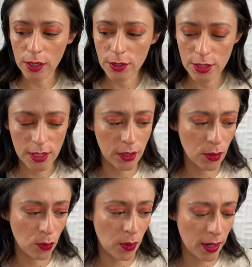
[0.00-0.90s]
understand
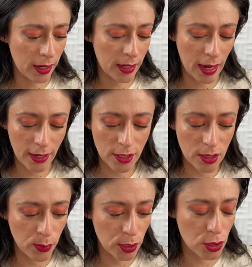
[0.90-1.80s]
though why it has to
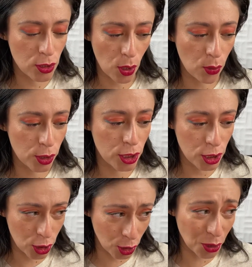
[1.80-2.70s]
be so
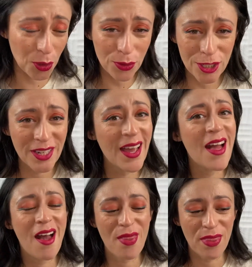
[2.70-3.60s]
huge.
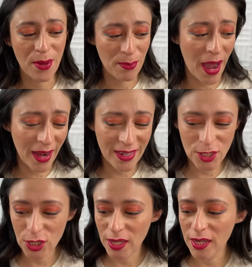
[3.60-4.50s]
The
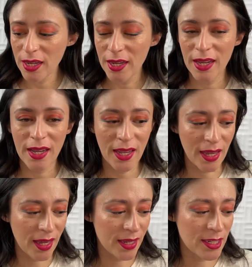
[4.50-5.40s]
packaging,
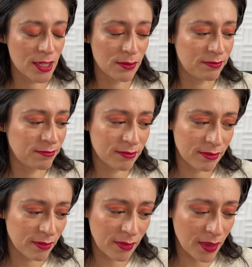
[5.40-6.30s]
and
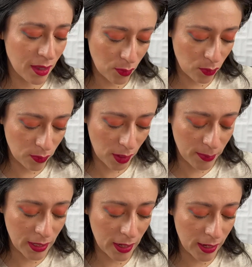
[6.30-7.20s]
I
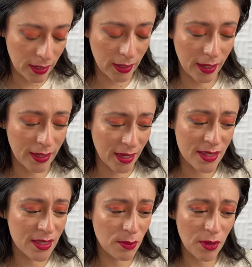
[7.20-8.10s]
mean, I, I
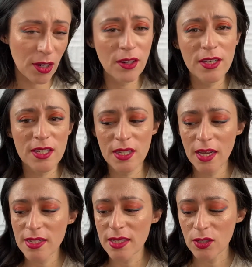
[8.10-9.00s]
guess the mirror is
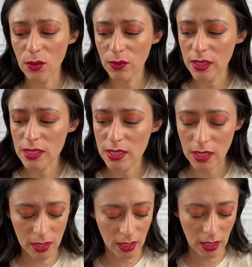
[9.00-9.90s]
nice. I don't really
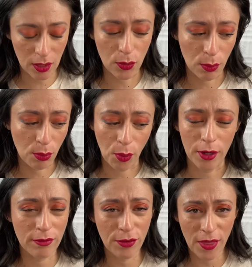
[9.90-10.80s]
see a need or a
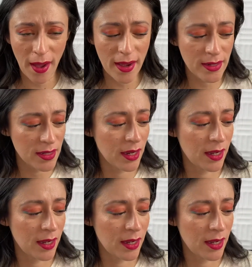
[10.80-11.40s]
point for that.